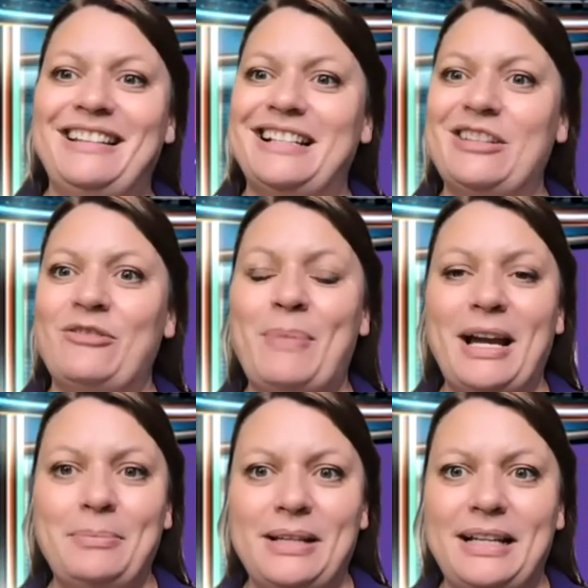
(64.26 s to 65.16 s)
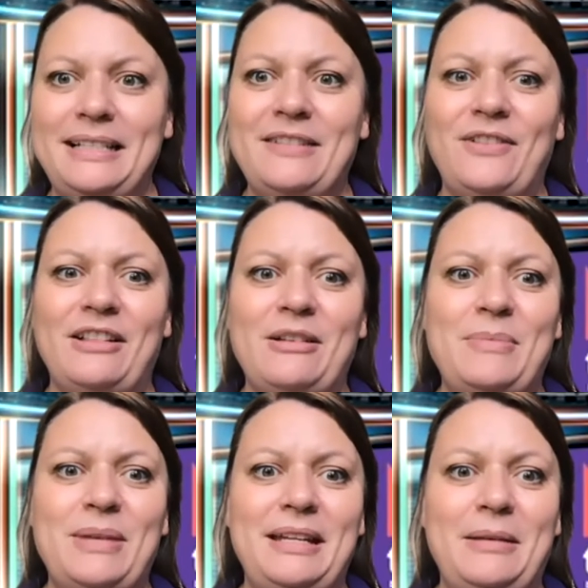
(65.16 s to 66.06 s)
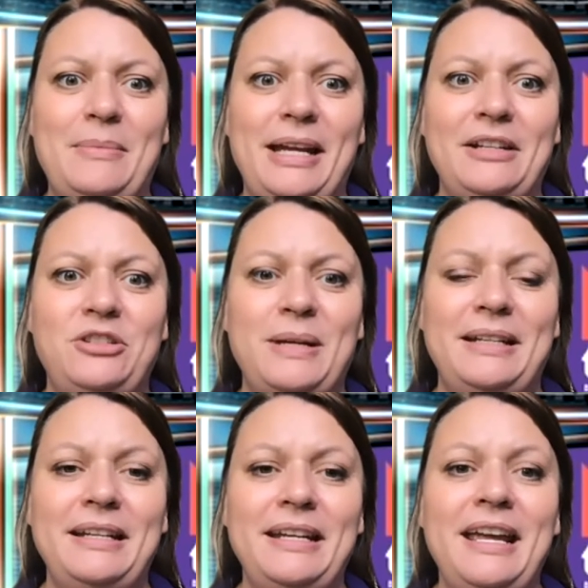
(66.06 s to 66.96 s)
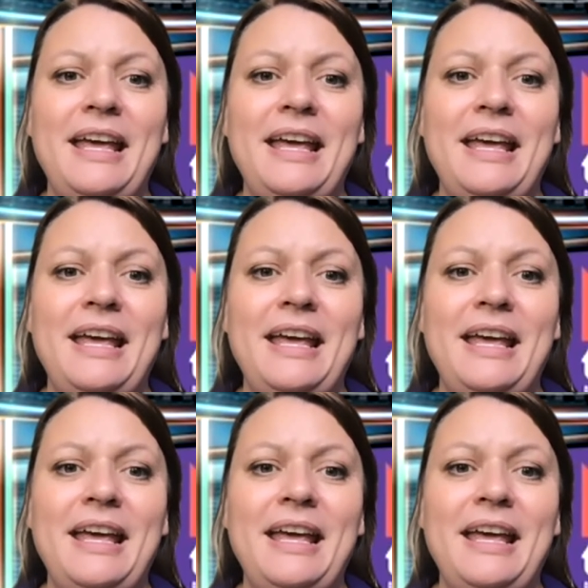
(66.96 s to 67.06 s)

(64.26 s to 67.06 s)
lots of pipeline development and management.